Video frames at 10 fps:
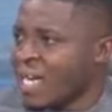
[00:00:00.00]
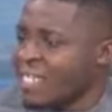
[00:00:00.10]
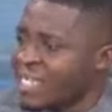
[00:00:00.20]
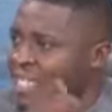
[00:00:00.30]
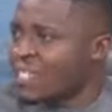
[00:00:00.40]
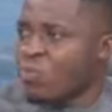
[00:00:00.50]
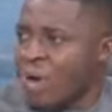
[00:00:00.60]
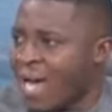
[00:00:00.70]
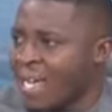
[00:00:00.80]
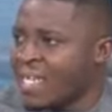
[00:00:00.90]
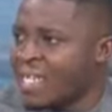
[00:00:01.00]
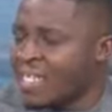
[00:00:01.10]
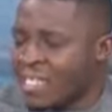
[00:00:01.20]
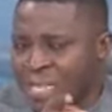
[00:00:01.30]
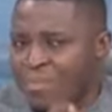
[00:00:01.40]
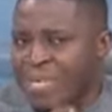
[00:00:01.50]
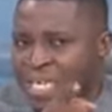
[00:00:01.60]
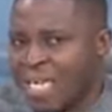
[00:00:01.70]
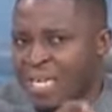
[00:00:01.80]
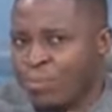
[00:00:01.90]
And that is why the
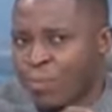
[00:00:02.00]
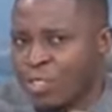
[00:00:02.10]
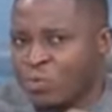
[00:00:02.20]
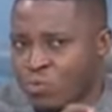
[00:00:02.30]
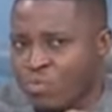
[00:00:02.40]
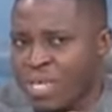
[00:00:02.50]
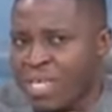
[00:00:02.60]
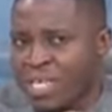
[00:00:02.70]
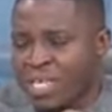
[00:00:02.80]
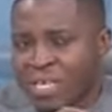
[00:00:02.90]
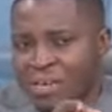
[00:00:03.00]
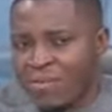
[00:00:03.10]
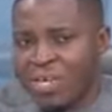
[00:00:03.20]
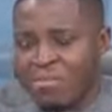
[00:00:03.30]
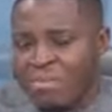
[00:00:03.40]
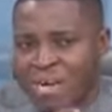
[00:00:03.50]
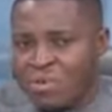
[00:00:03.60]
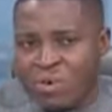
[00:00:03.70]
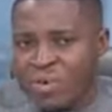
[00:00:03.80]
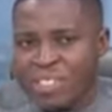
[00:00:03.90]
beginning point will be for the
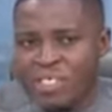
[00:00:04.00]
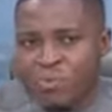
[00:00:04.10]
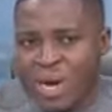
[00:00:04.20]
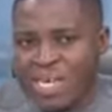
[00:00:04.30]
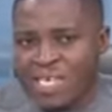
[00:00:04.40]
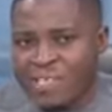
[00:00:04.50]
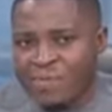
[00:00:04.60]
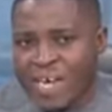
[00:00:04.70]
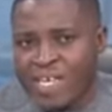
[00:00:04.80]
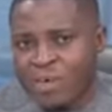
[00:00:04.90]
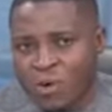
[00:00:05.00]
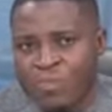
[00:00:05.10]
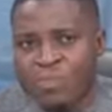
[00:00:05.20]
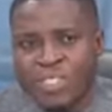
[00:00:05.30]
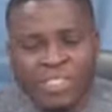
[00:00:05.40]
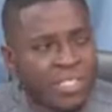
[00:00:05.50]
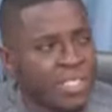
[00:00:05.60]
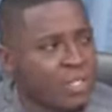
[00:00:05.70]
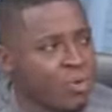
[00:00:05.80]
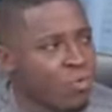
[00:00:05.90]
minority to identify the culprits
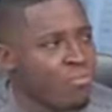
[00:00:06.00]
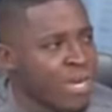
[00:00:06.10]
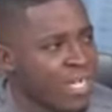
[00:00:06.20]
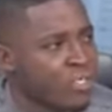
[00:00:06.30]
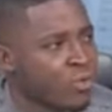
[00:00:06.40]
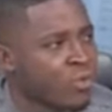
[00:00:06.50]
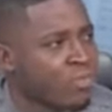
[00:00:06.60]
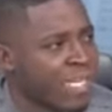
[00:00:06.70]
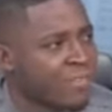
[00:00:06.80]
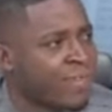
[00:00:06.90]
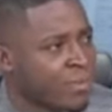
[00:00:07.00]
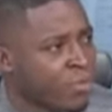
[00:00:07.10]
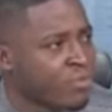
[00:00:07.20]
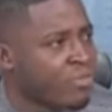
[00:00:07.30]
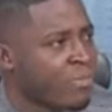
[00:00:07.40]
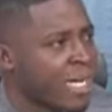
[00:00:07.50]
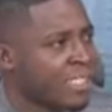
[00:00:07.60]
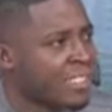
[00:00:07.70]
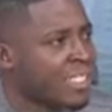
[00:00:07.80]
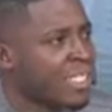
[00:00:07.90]
who made those blasphemous
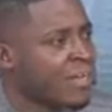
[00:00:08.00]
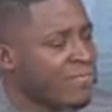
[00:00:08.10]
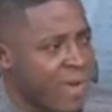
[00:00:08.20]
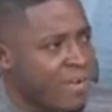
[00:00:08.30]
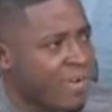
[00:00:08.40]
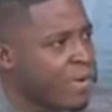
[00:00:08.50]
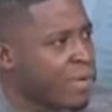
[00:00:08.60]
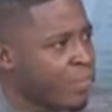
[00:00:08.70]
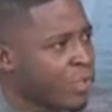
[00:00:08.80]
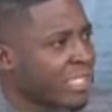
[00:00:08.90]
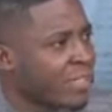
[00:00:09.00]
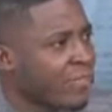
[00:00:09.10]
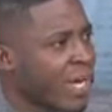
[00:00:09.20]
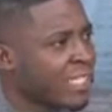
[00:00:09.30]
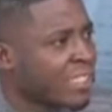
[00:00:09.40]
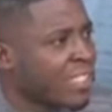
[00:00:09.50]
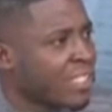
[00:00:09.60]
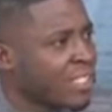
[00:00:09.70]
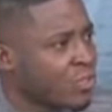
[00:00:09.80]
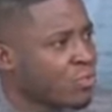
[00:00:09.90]
remarks. Very, very important for us
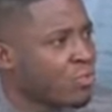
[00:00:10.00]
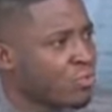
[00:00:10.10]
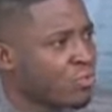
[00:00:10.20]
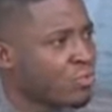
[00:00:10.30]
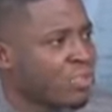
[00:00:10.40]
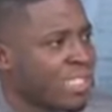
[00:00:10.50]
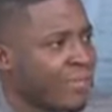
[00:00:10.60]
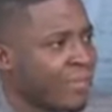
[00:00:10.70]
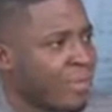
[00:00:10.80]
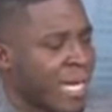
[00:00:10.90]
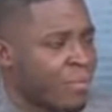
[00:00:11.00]
to start from that point.